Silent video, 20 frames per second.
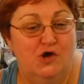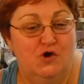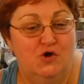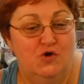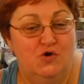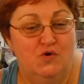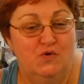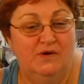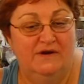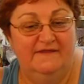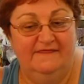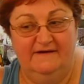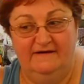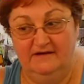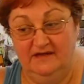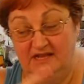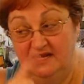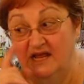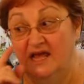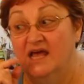Who would have
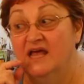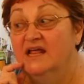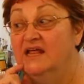thunk it?